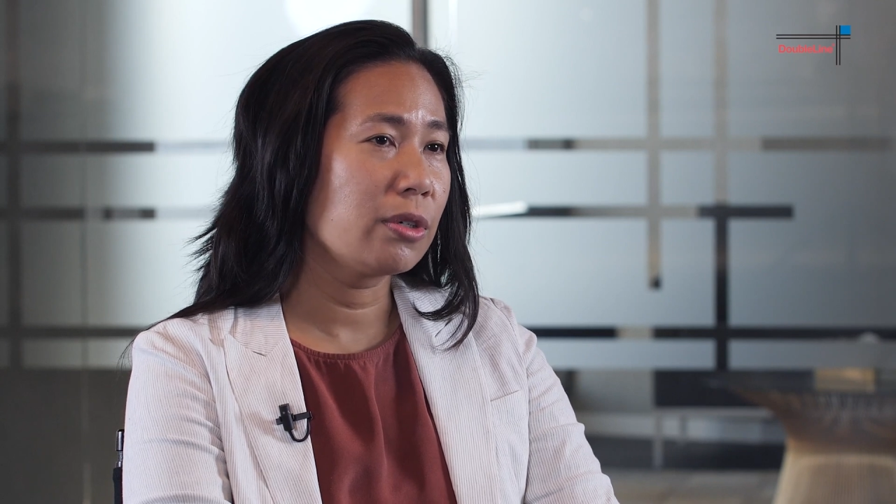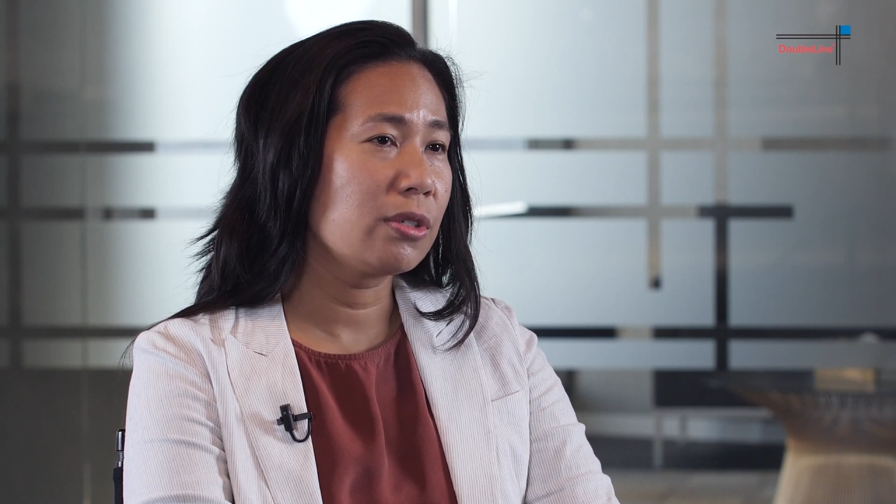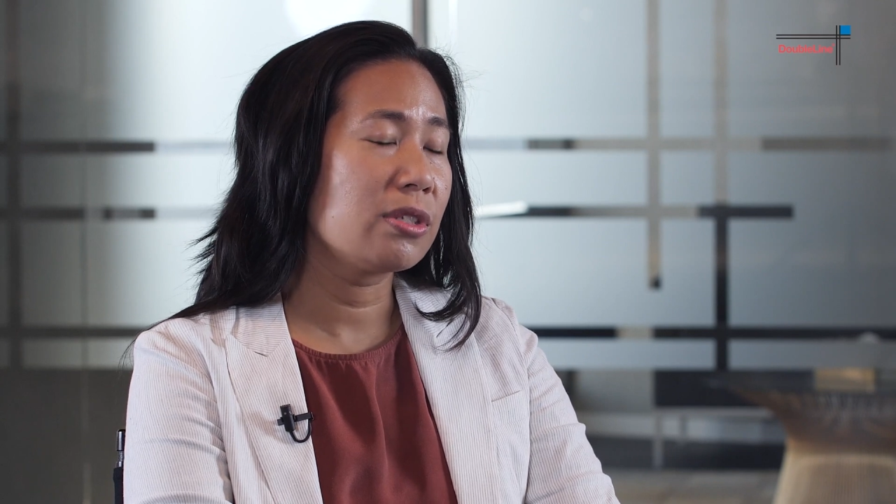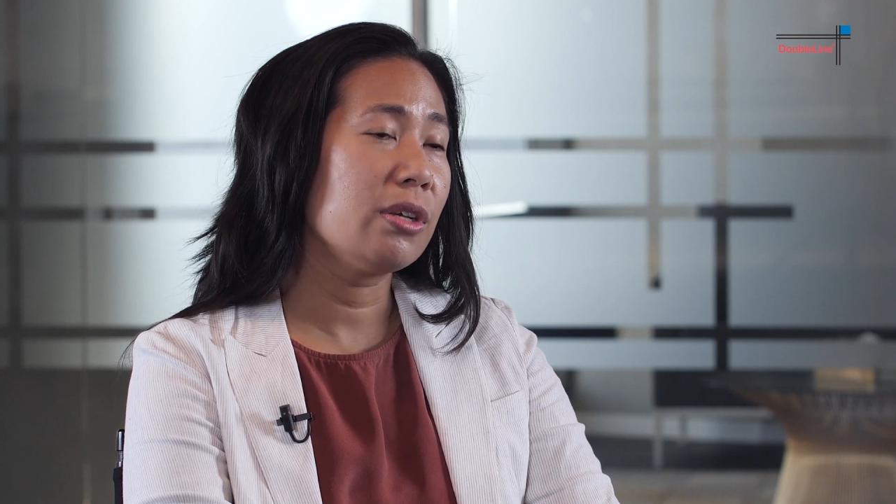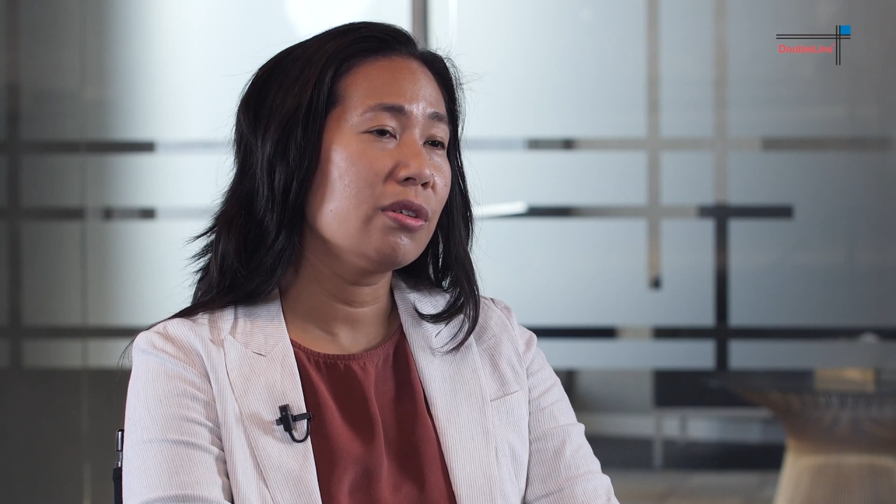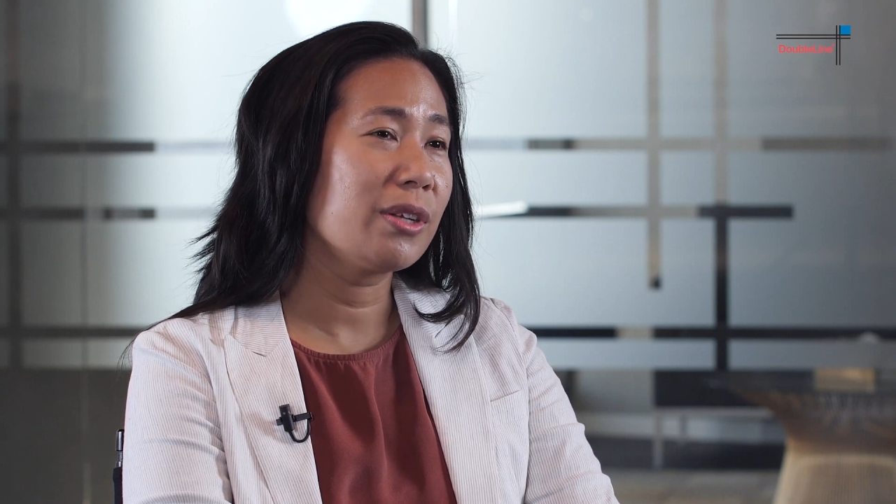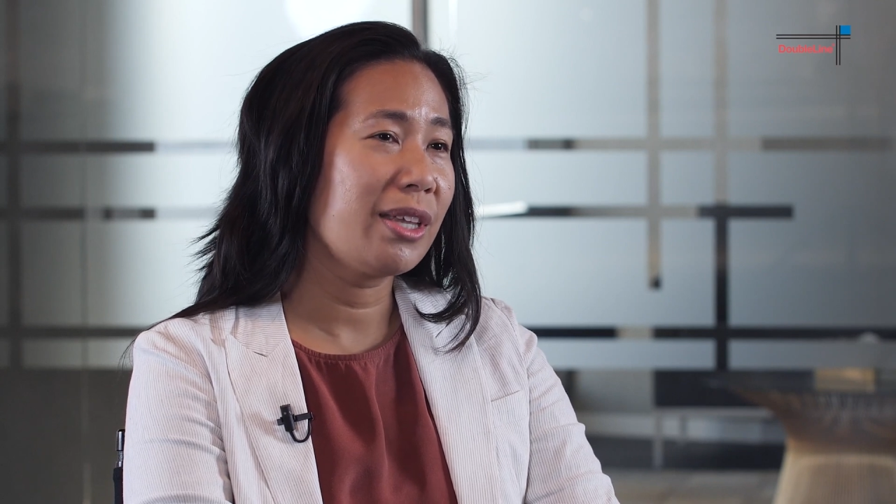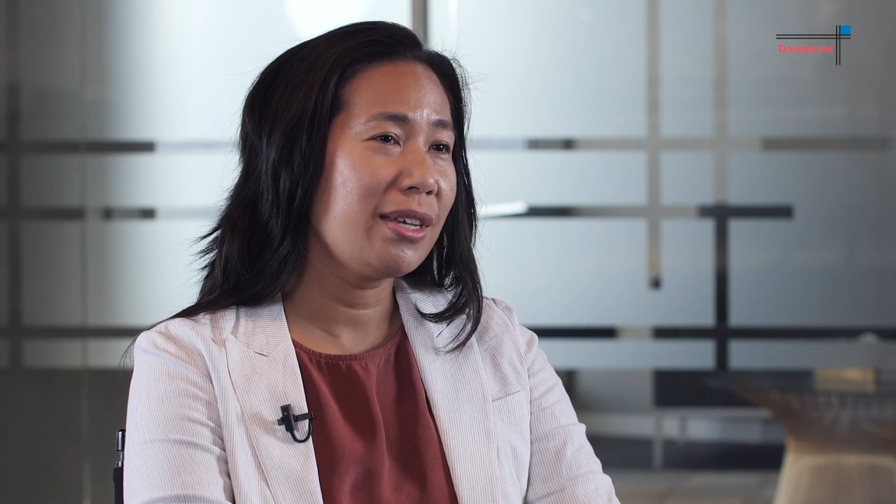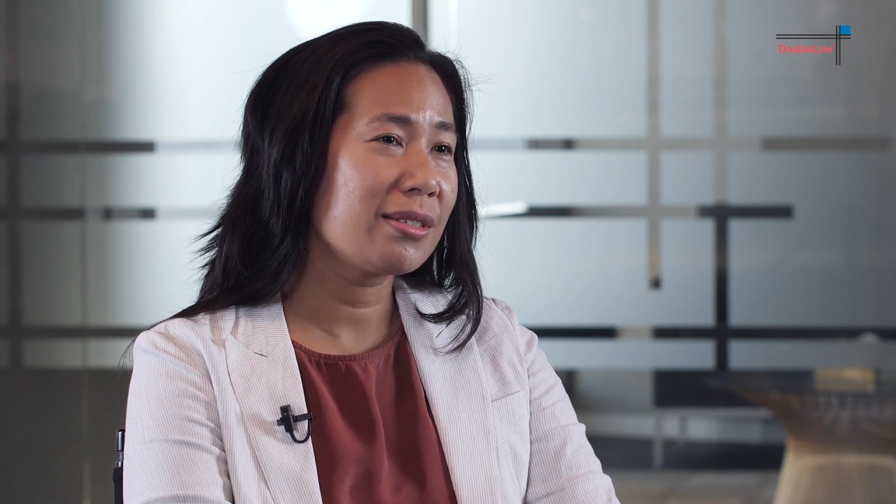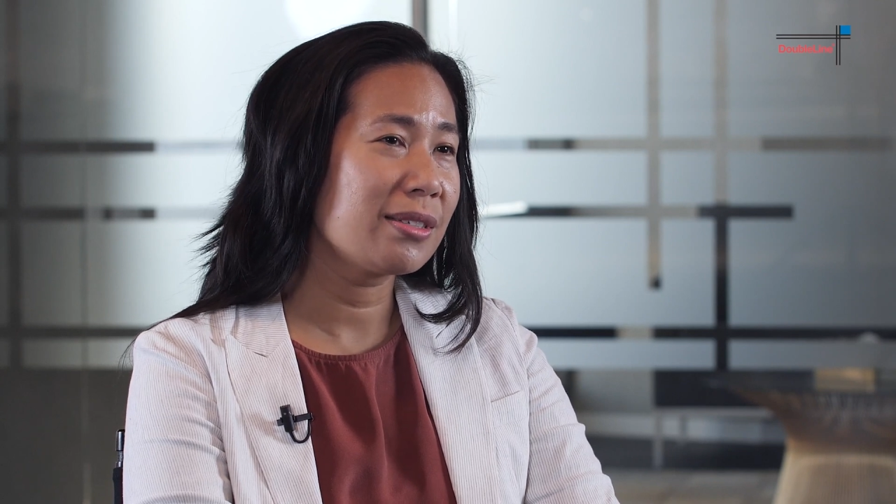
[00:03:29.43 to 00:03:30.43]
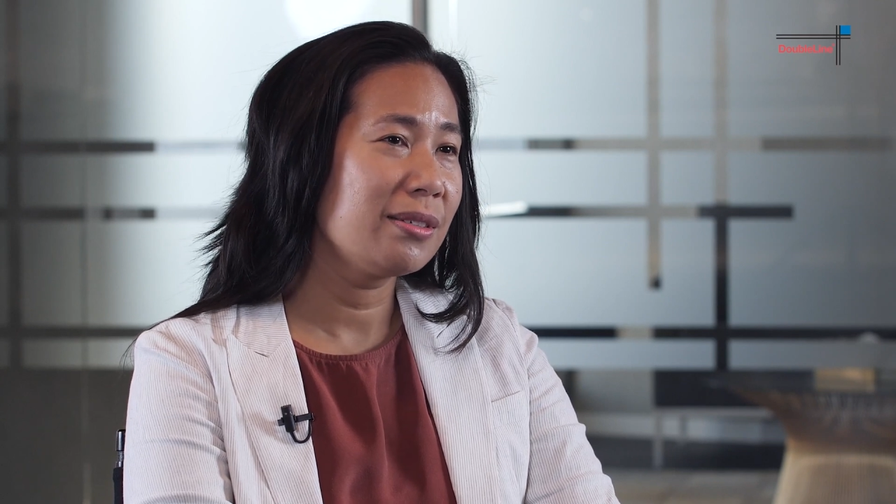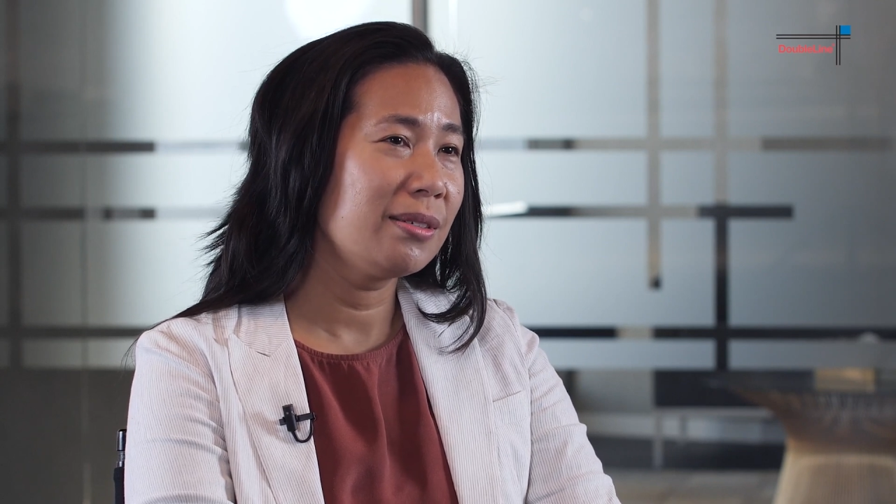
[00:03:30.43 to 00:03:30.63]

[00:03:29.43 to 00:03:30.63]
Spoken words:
currency overlays.